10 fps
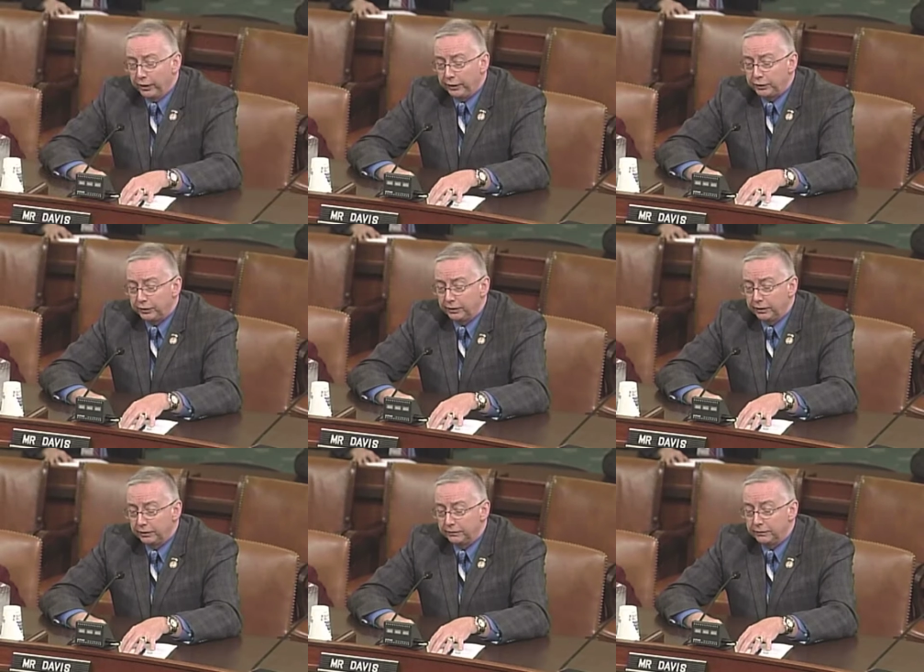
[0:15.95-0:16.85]

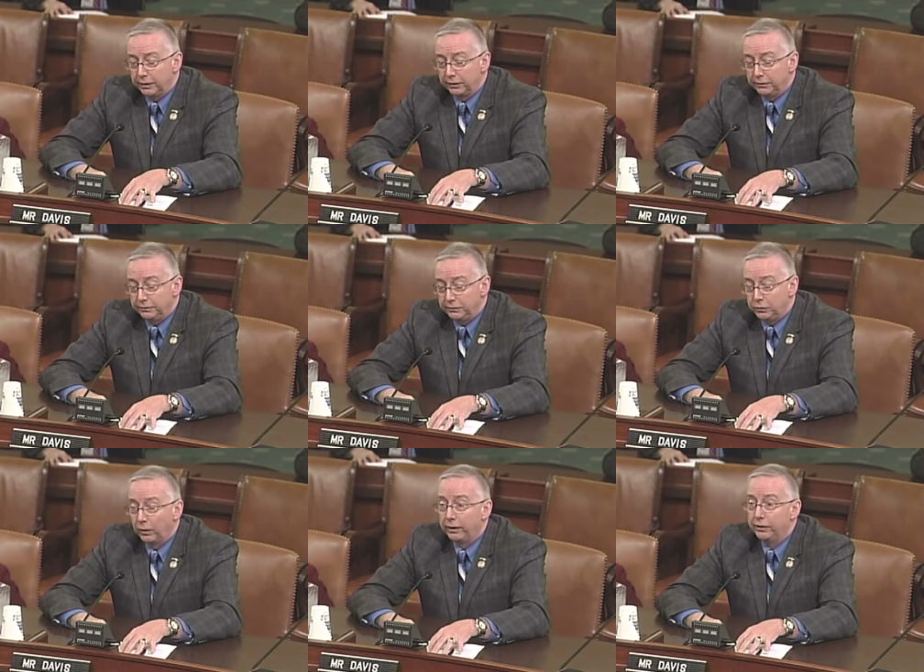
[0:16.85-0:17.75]
donation uh, uh,
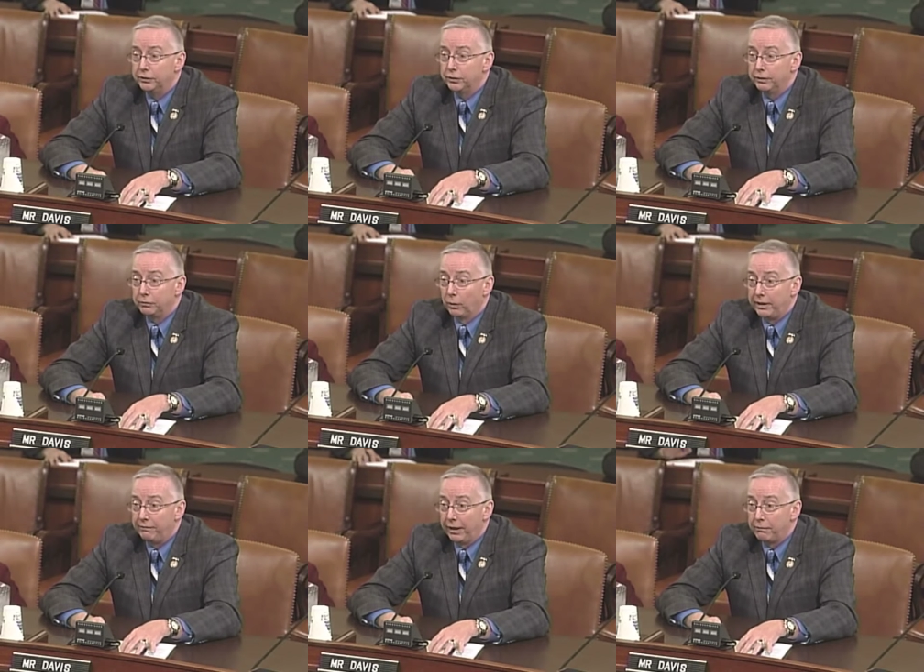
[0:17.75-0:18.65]
credit is of
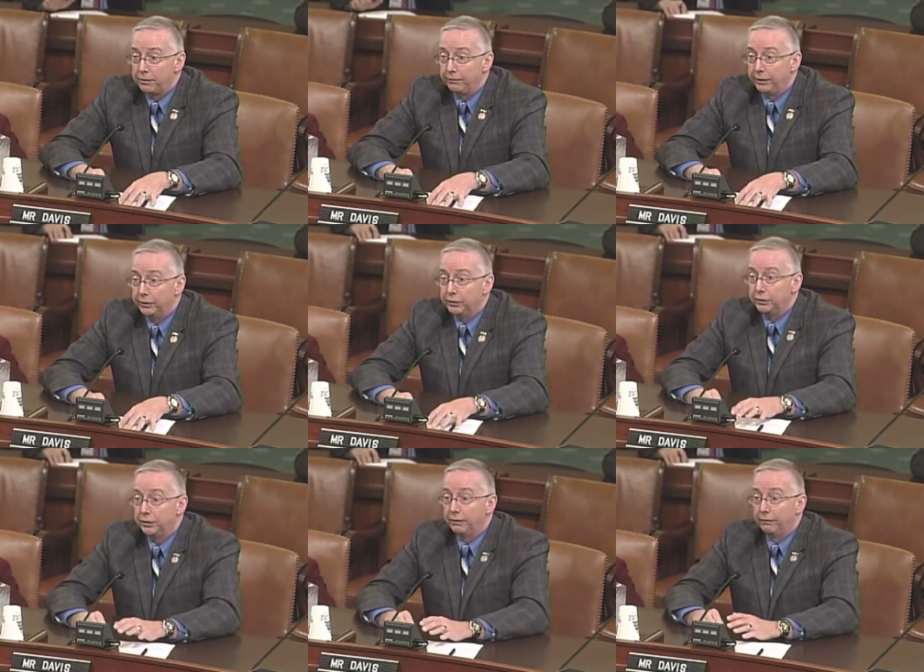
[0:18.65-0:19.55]
great benefit
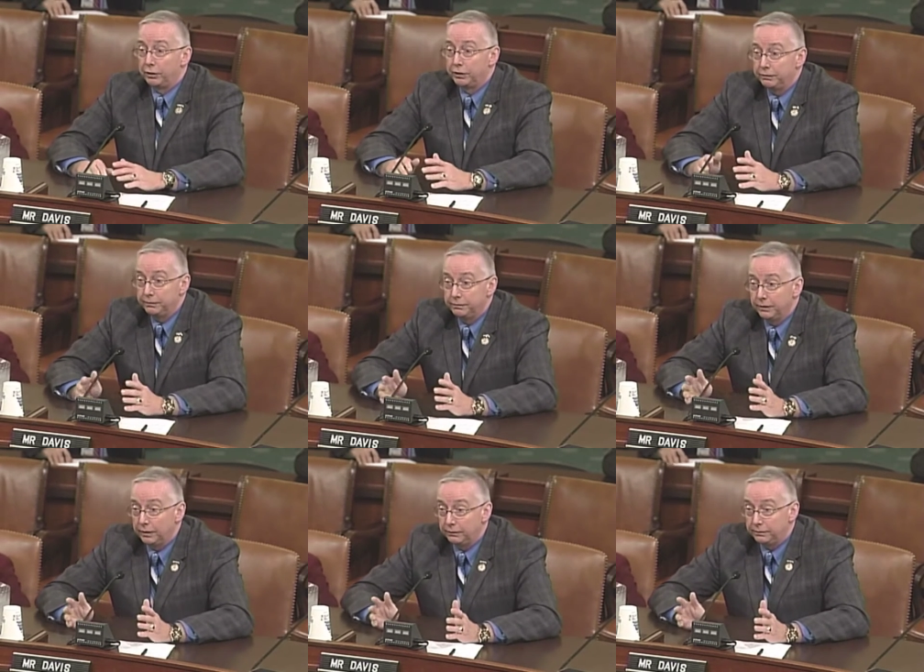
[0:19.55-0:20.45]
because uh, much
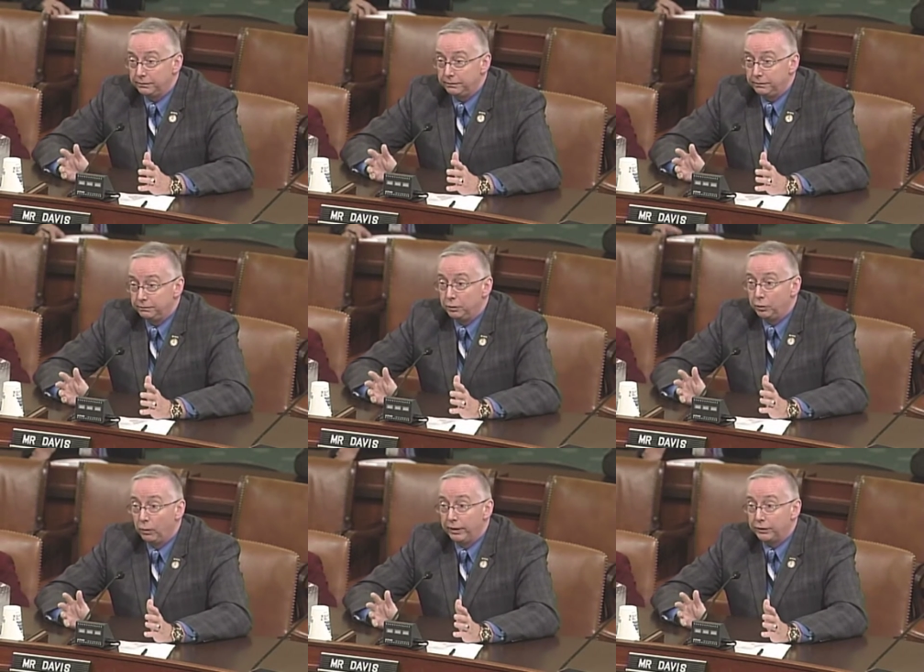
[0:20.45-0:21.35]
uh,
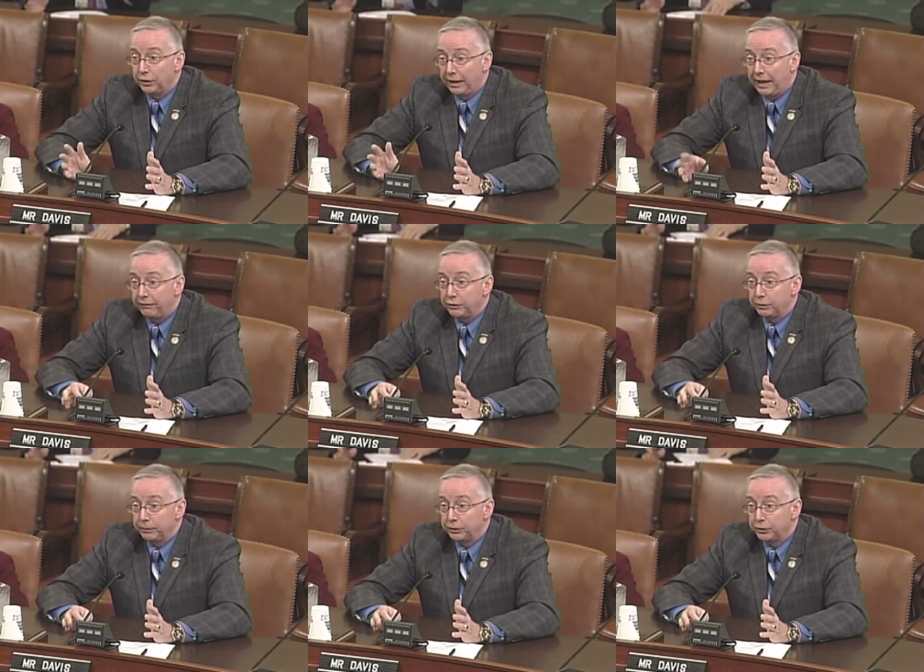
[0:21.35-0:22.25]
food waste that
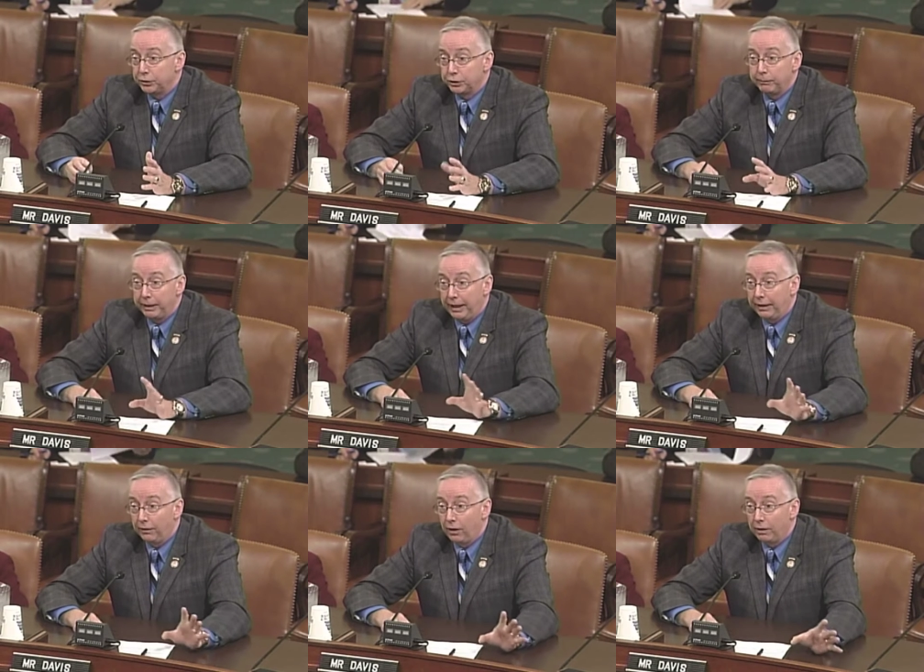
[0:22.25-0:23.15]
happens in businesses can be
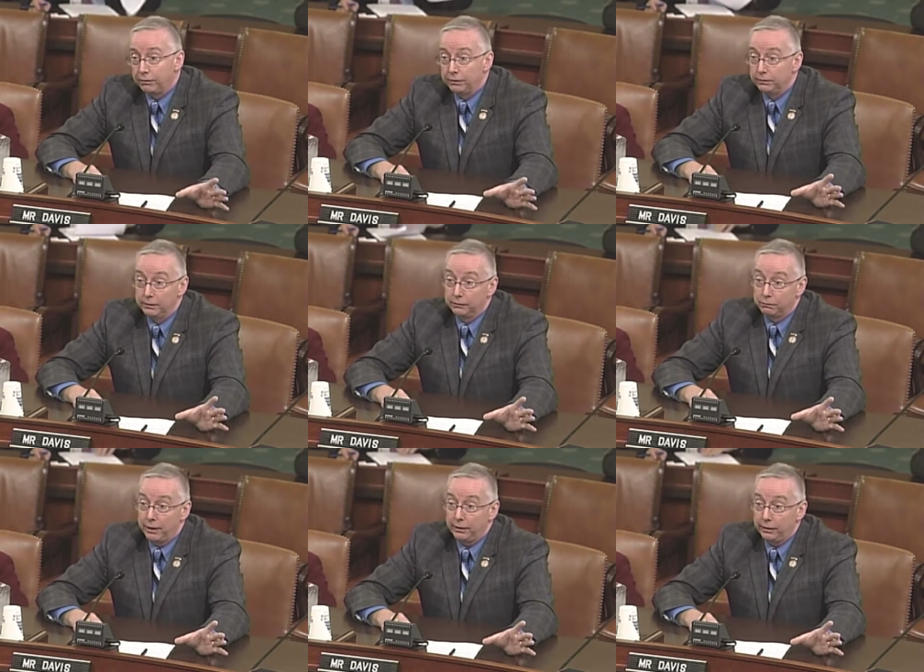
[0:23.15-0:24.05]
handed off to,
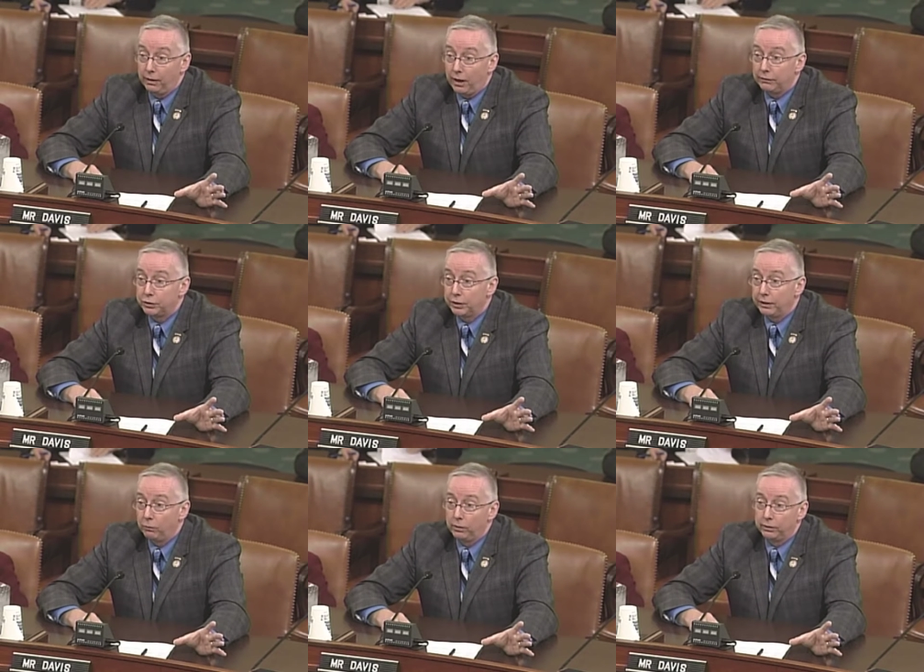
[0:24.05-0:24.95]
uh, frankly,
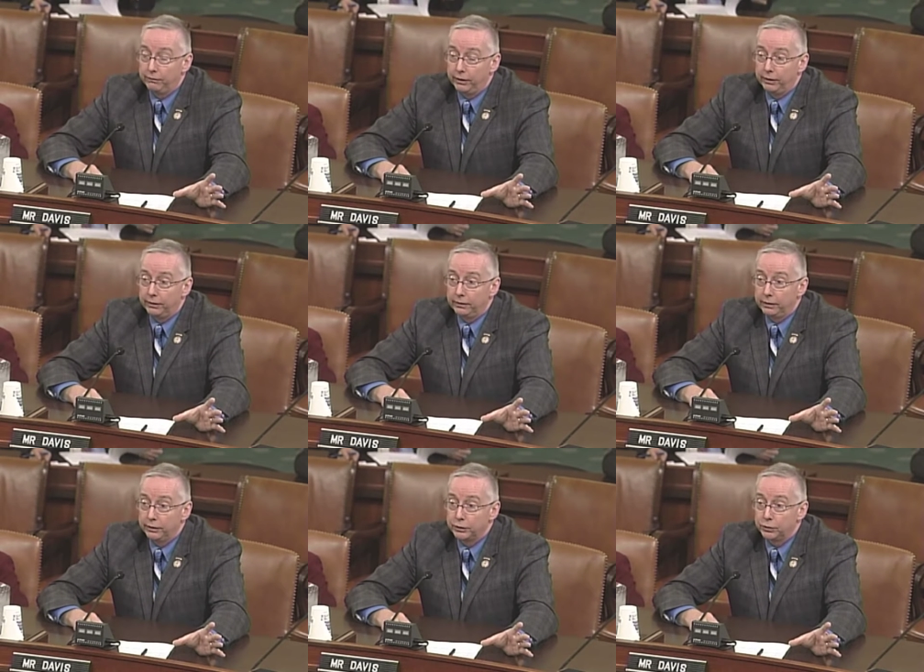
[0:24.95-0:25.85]
offset what could be an
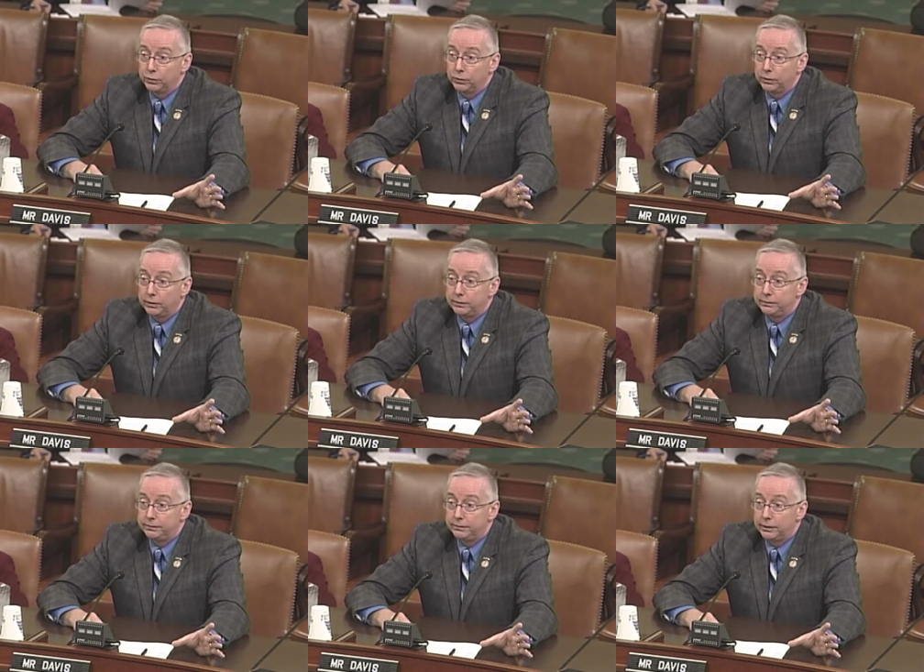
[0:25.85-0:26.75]

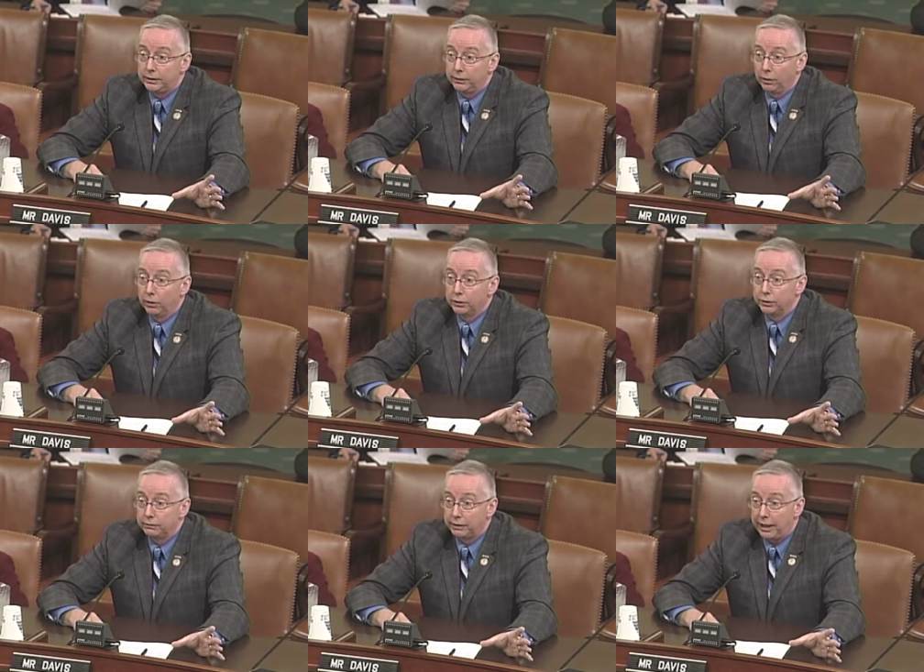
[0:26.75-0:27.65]
additional
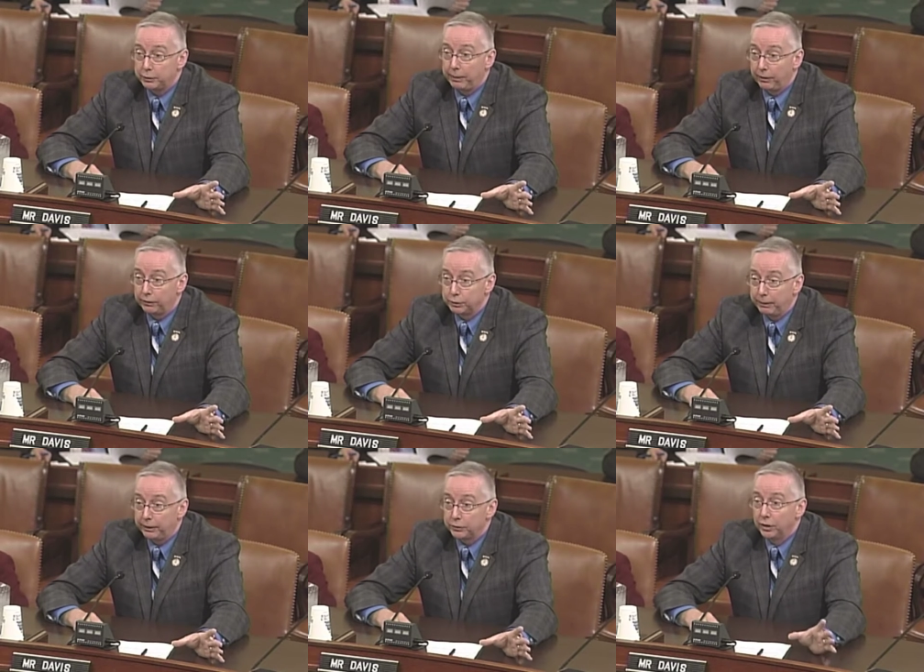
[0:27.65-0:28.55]
incursion of taxpayer
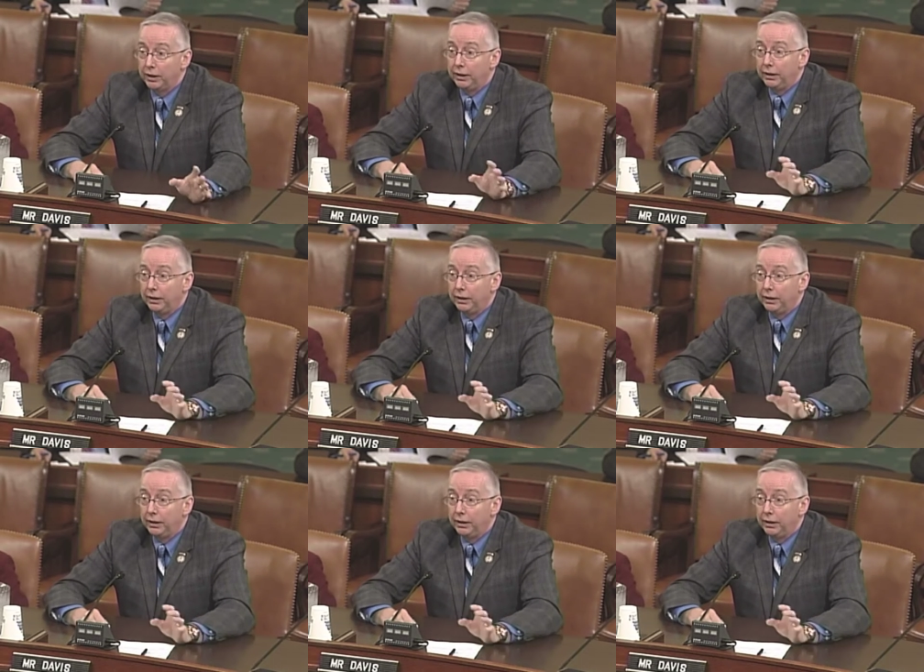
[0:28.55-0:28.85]
expense.